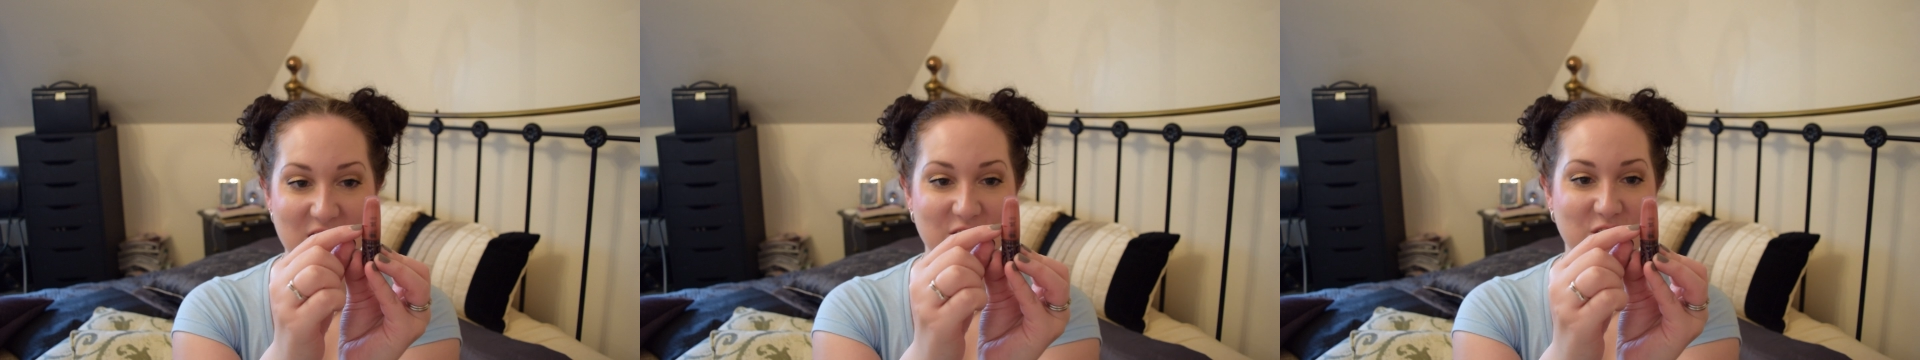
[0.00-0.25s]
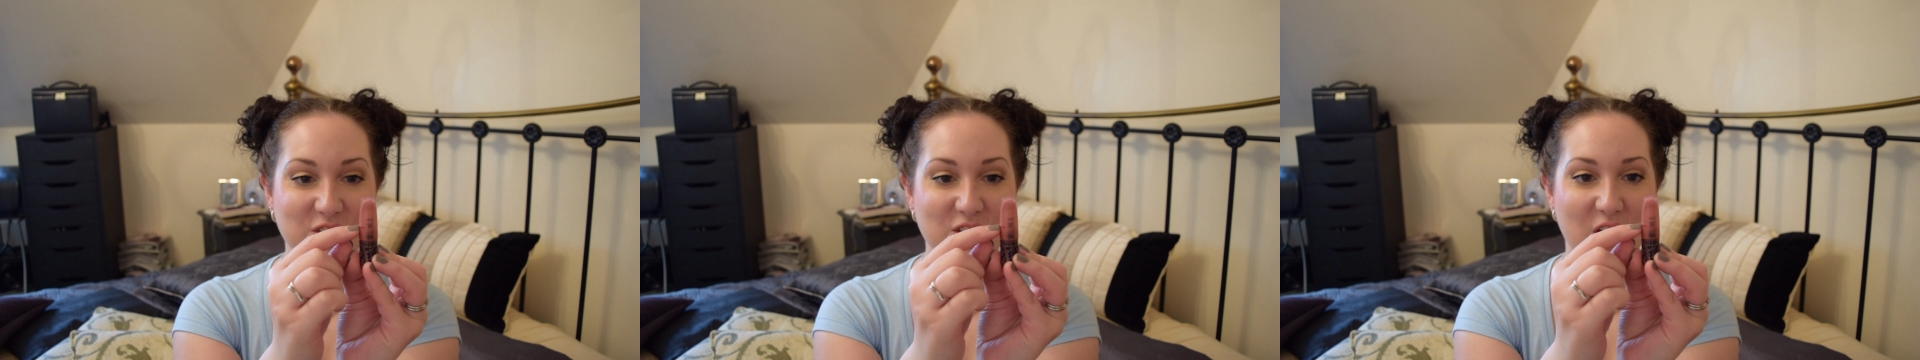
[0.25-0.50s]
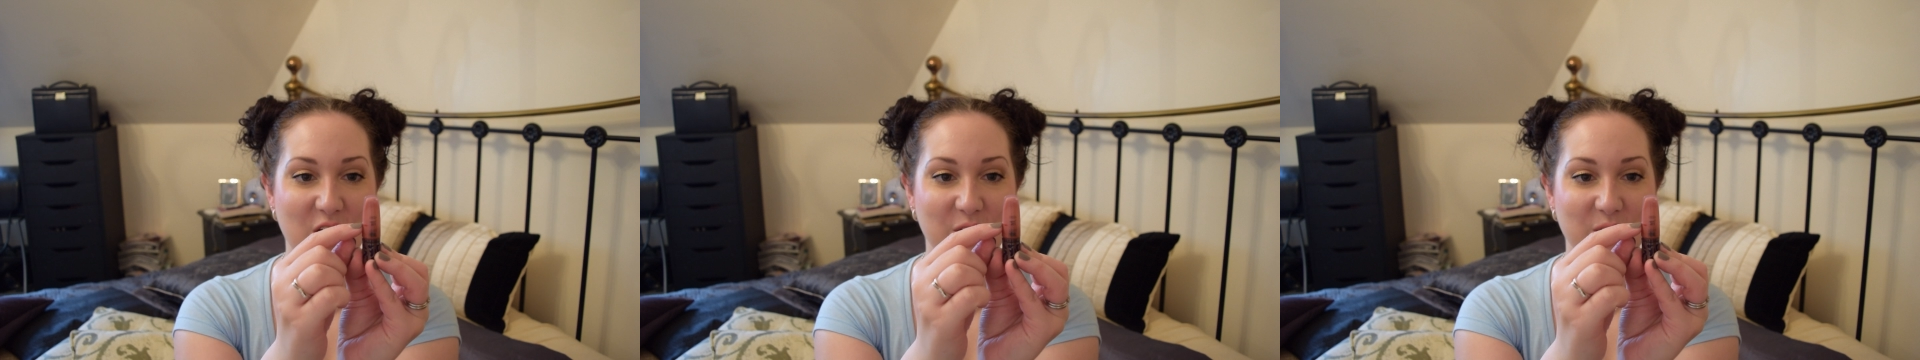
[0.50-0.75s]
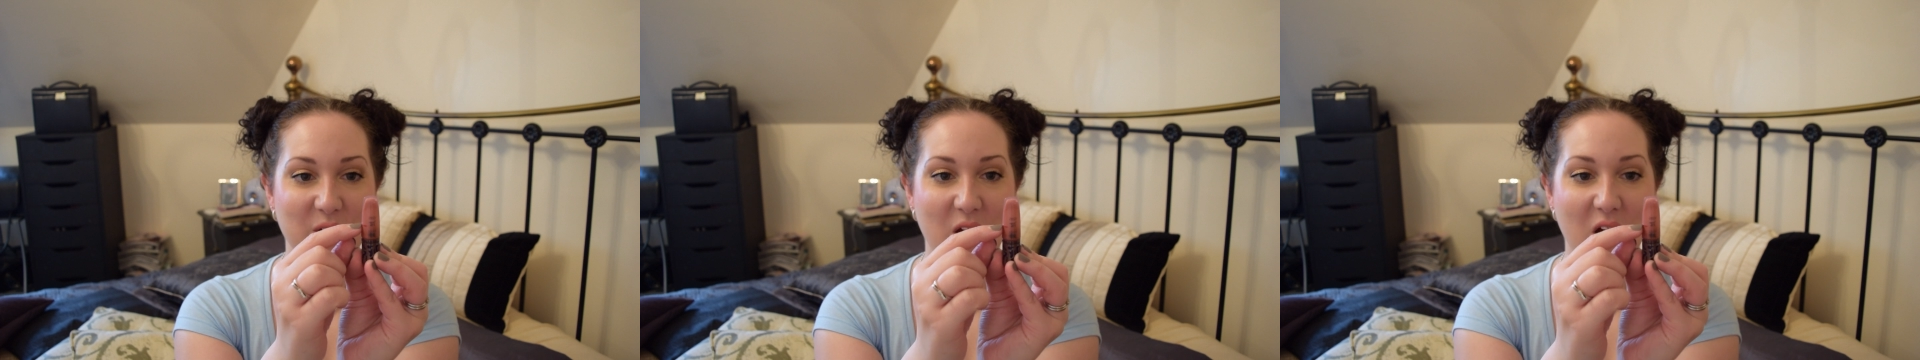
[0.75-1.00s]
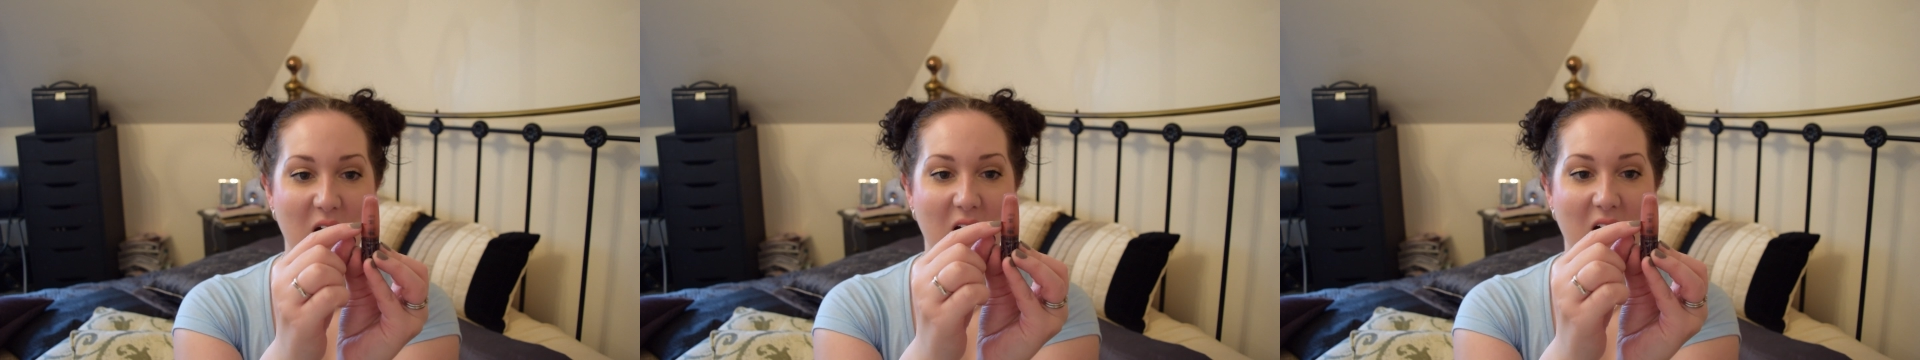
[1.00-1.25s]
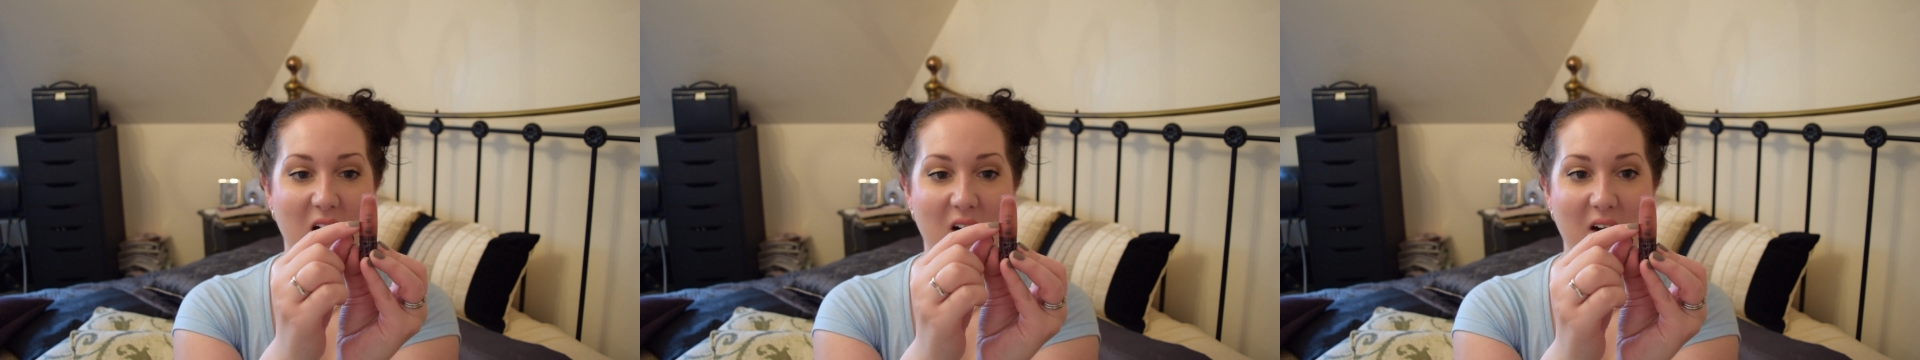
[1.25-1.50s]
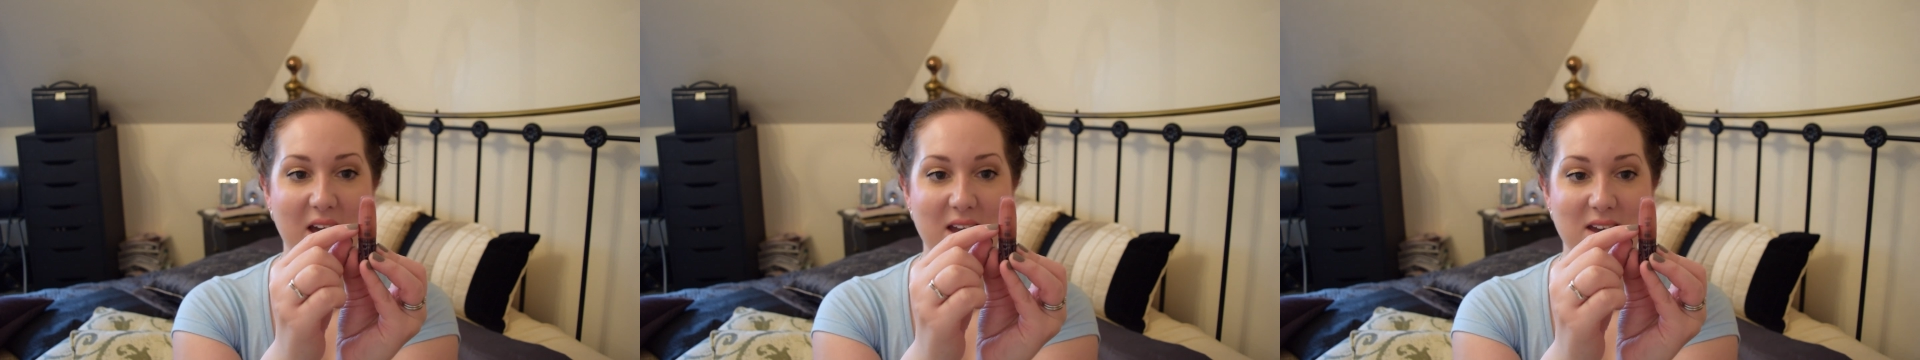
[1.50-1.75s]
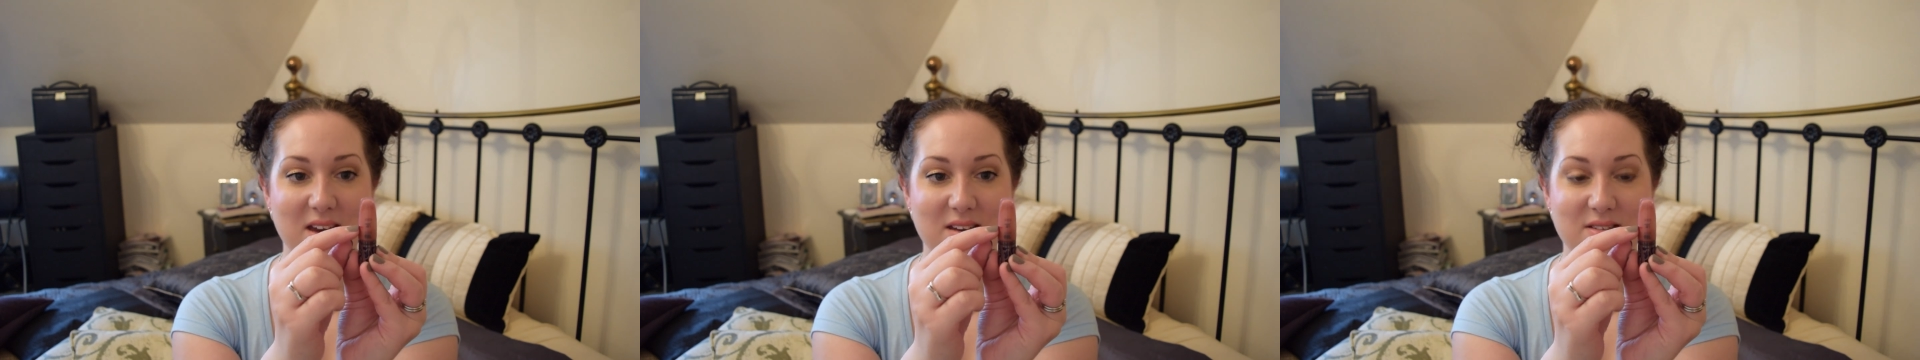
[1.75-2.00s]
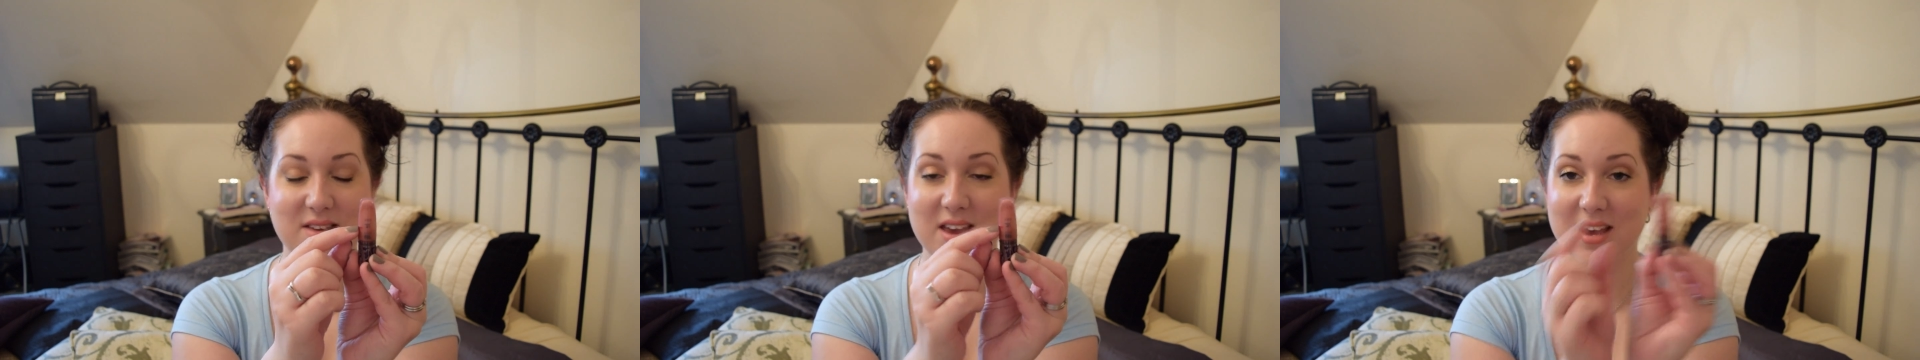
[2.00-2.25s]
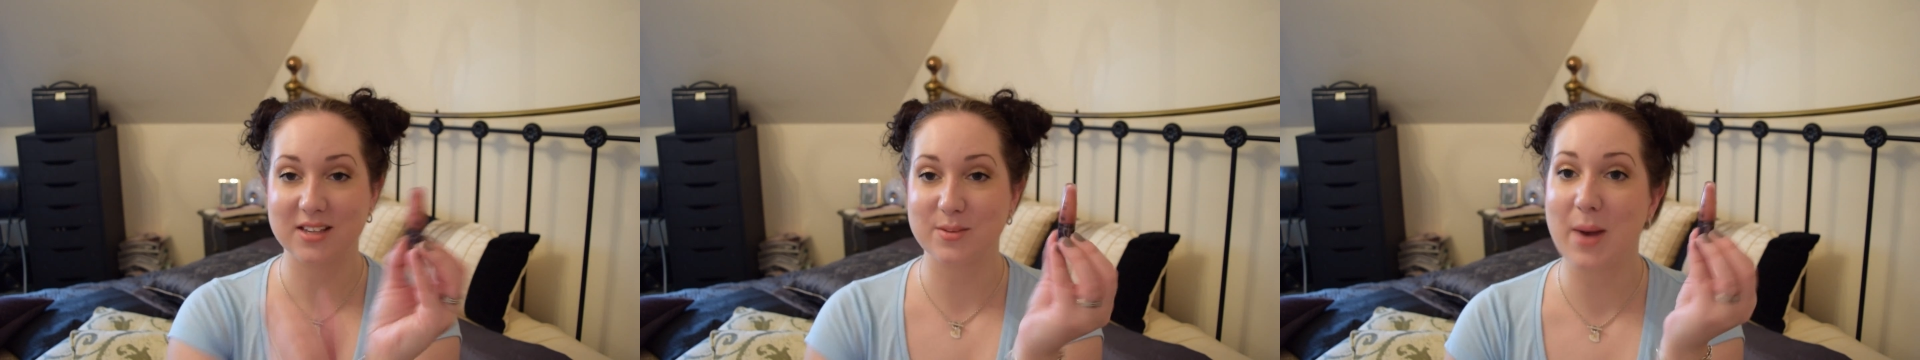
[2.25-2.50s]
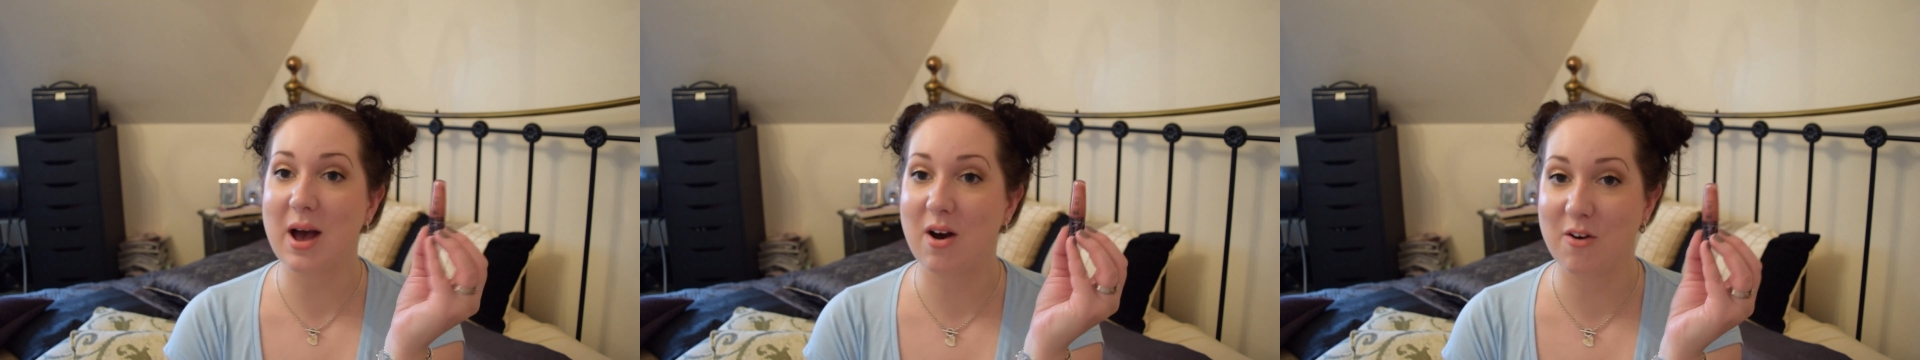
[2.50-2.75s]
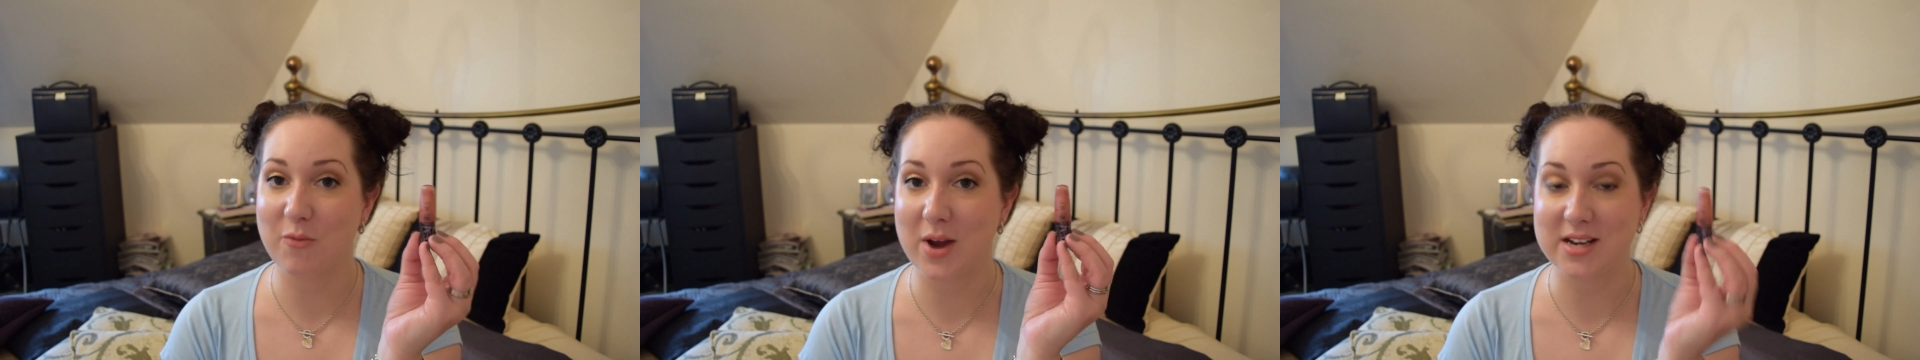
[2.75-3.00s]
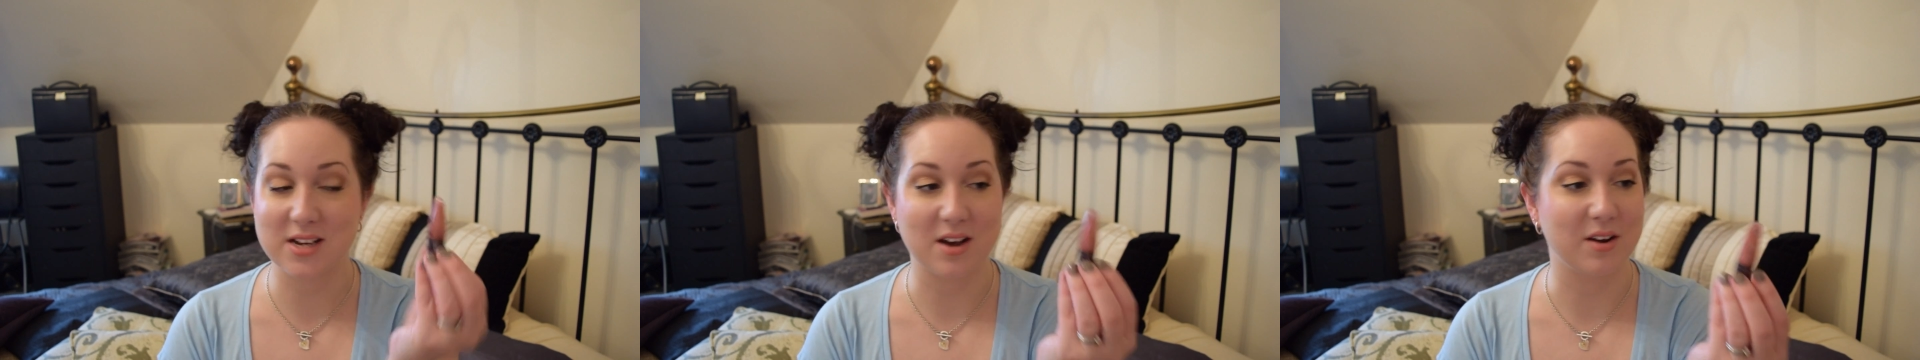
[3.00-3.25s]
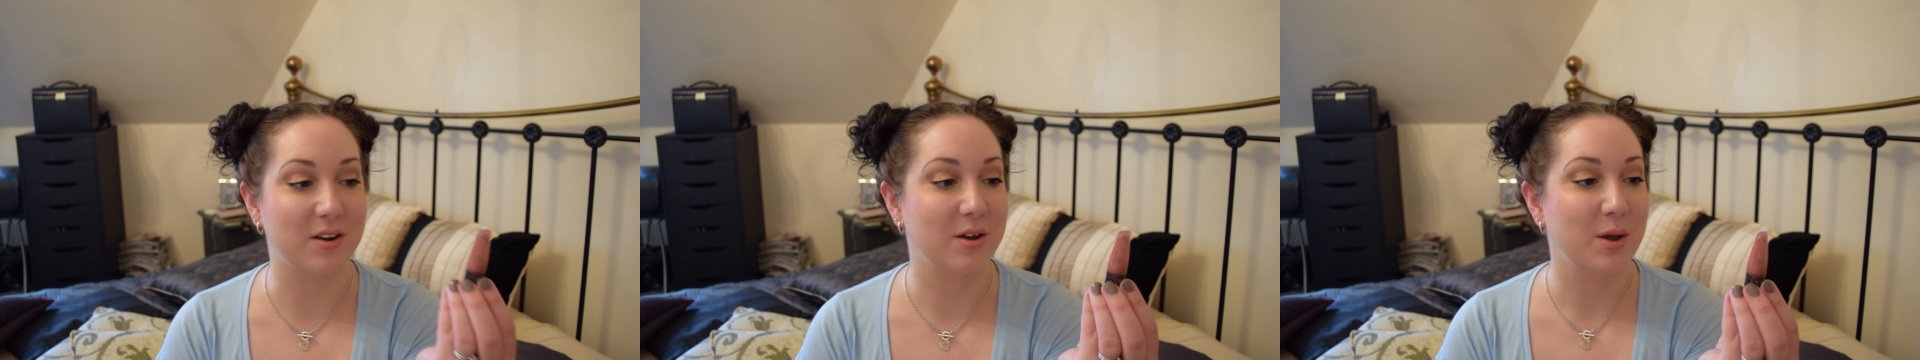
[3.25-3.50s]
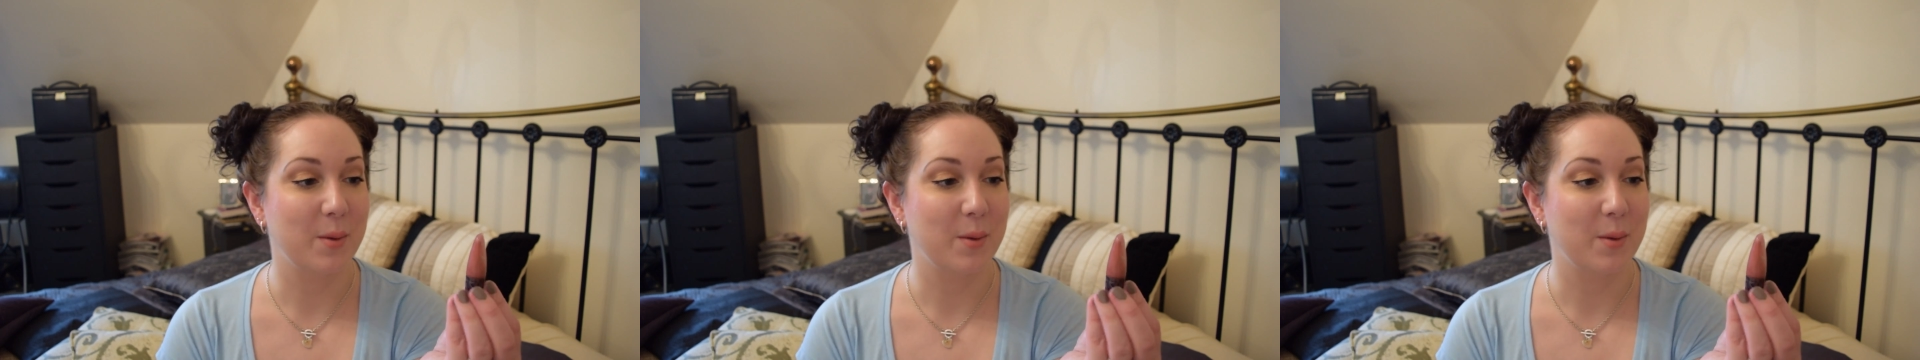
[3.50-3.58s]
so I think it's about halfway done